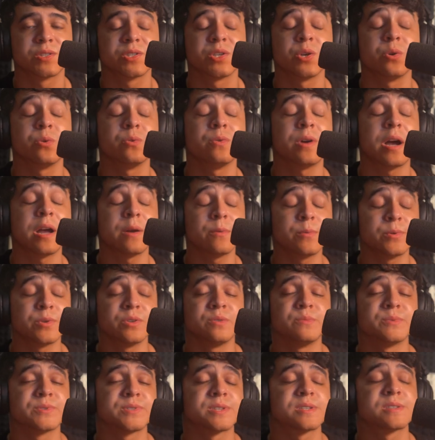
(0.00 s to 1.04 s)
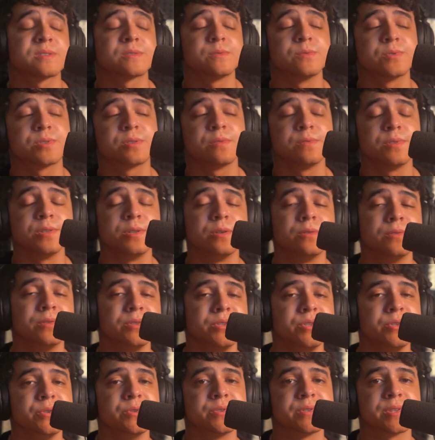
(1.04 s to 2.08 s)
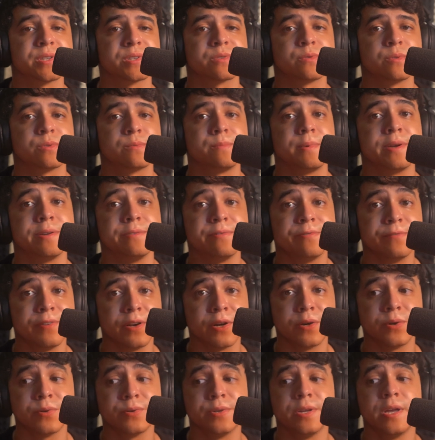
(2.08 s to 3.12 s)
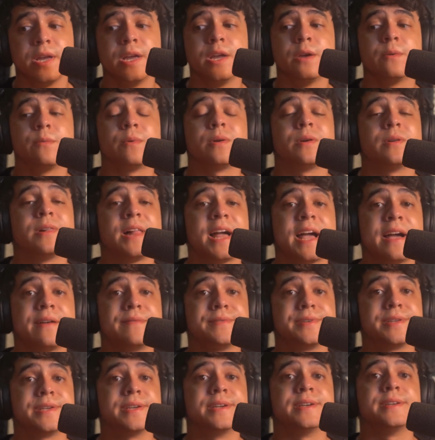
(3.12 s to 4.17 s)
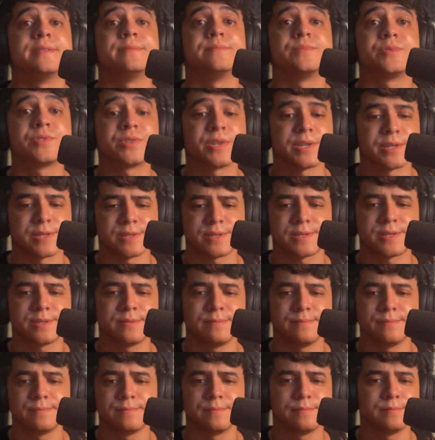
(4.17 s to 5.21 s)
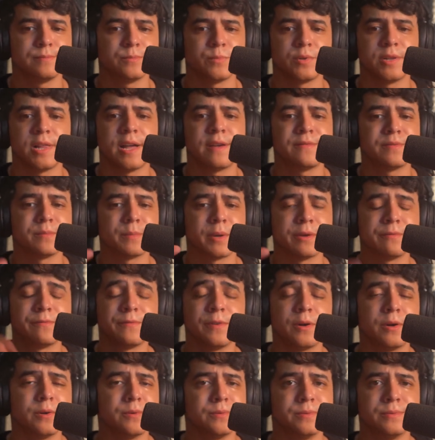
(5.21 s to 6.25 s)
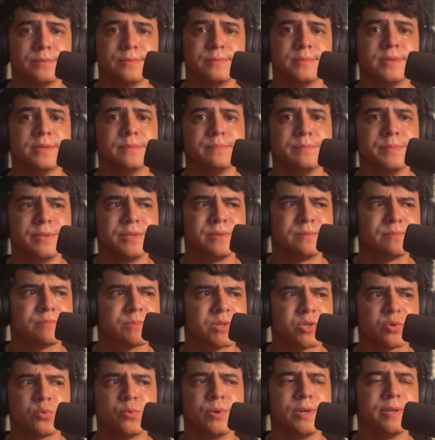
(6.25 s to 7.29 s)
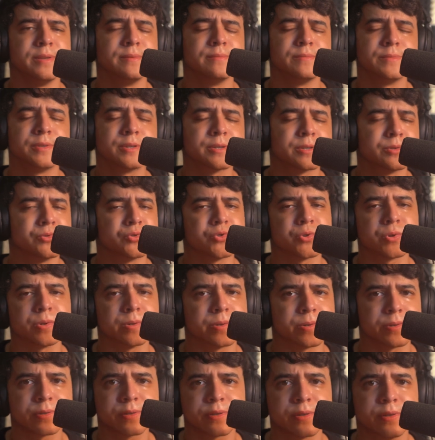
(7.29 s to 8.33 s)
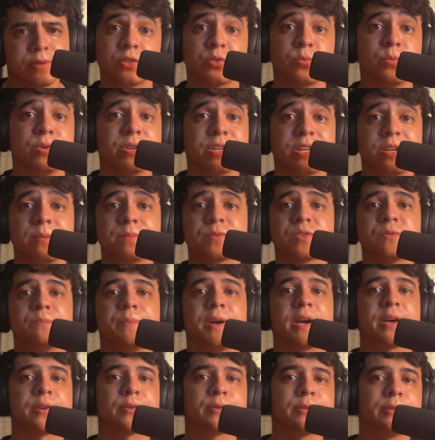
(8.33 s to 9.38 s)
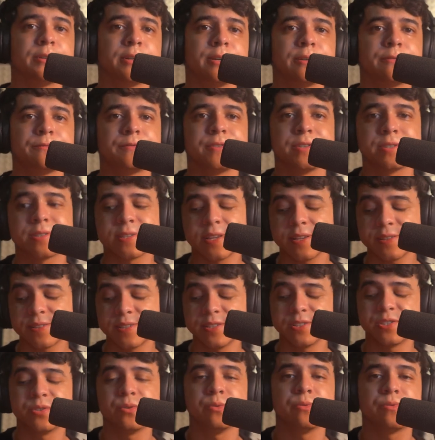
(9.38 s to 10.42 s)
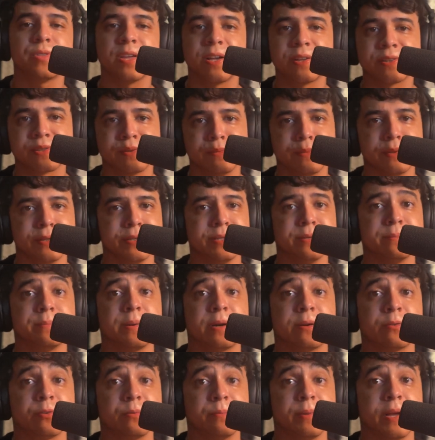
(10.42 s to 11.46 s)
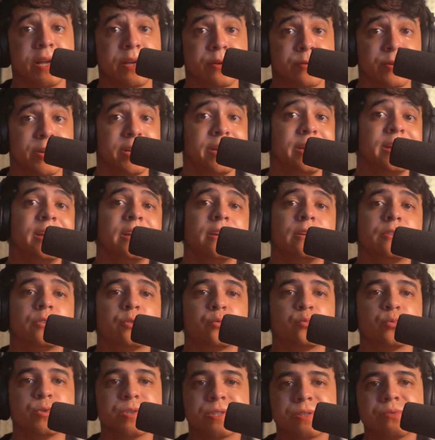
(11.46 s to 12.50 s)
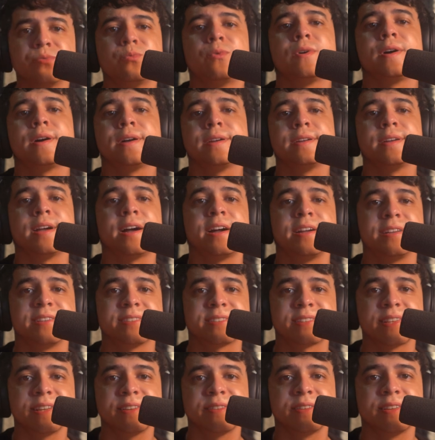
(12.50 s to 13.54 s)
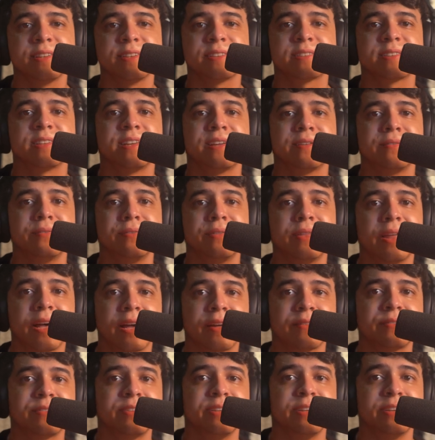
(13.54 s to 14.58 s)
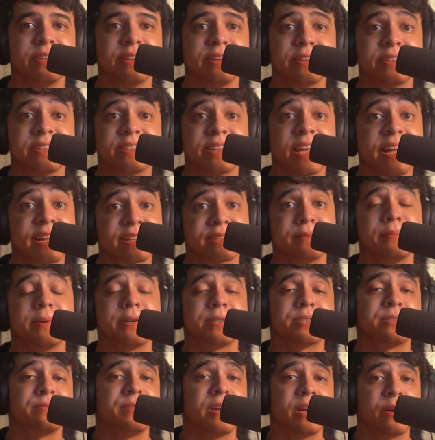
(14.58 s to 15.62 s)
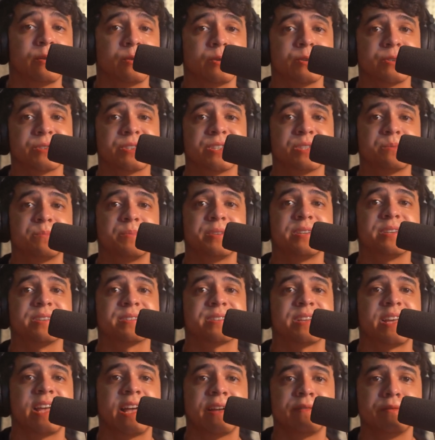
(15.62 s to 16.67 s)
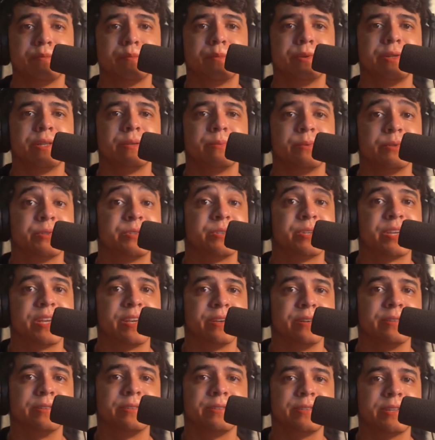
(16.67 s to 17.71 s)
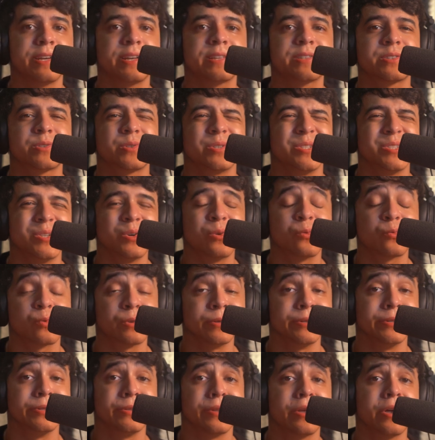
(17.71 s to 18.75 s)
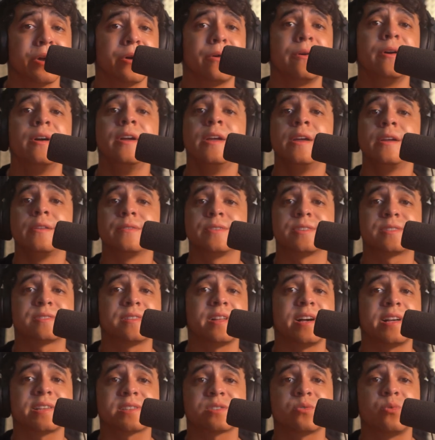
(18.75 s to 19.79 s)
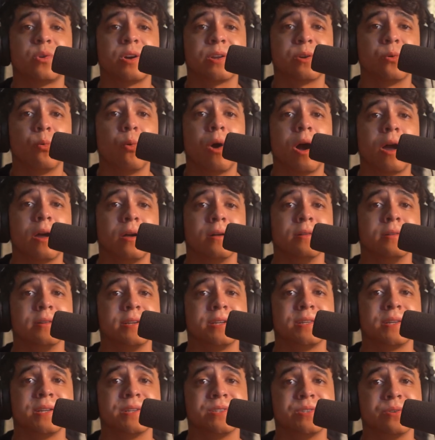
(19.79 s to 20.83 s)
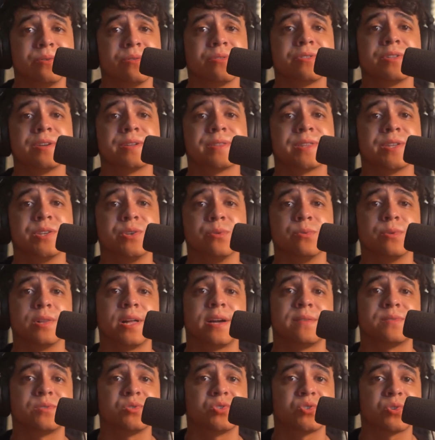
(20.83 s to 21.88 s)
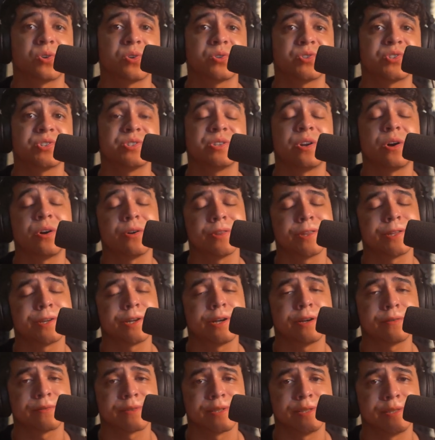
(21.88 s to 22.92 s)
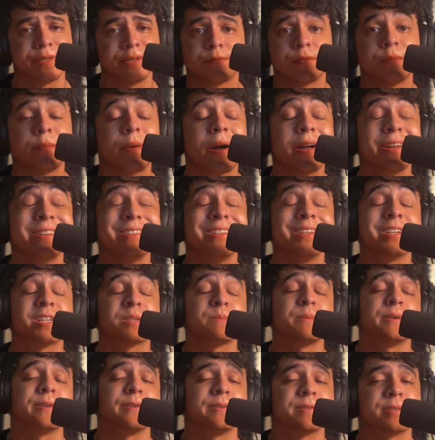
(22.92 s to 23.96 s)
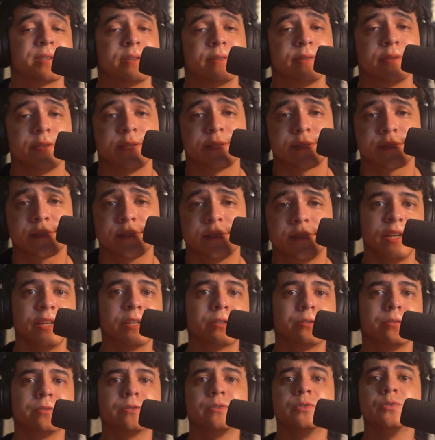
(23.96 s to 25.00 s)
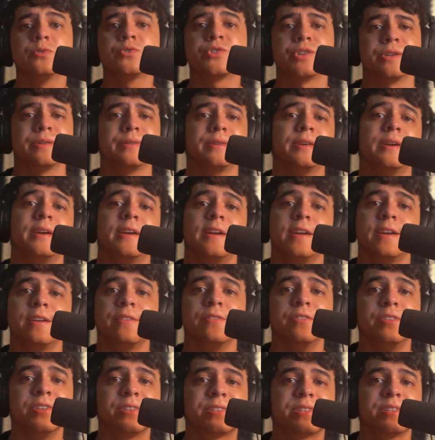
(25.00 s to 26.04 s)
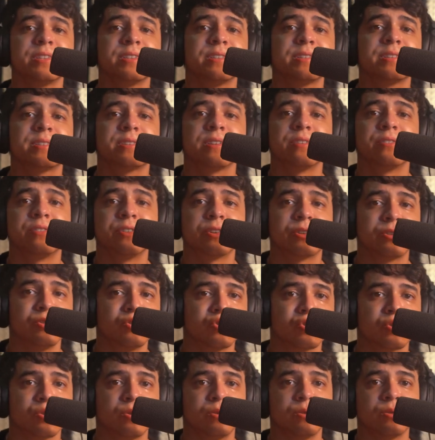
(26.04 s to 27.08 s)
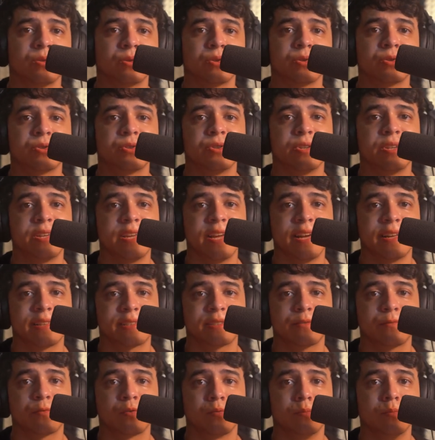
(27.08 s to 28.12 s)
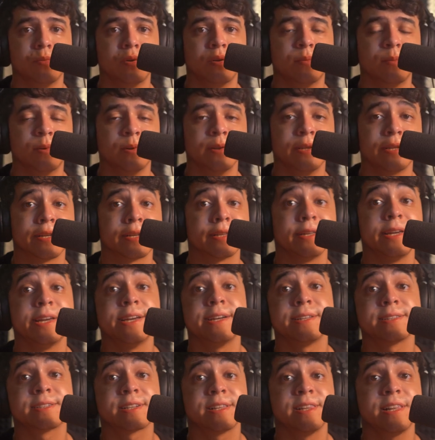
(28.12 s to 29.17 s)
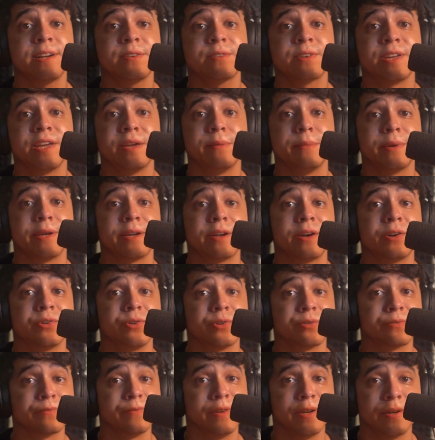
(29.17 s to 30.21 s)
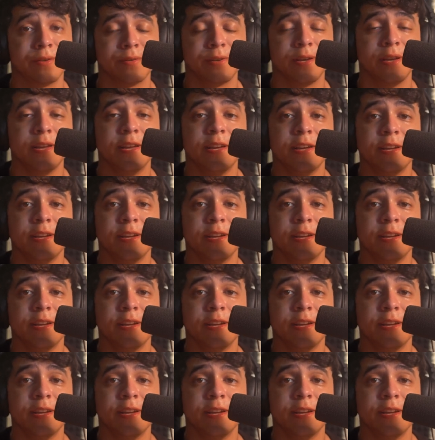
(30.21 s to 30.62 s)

So I would almost exclusively only use this with my phone while having it just, while having my phone in between the controllers. So when it comes to battery life, this has a two thousand milliamp hour battery. The reason why I say this and not the exact amount of hours is because I haven't been able to kill it yet, so I don't really know. This lasts quite a while, and I don't think that you will have to charge it all that often, from my experience at least. In conclusion, this is the controller to get for mobile and cloud gaming on your phone.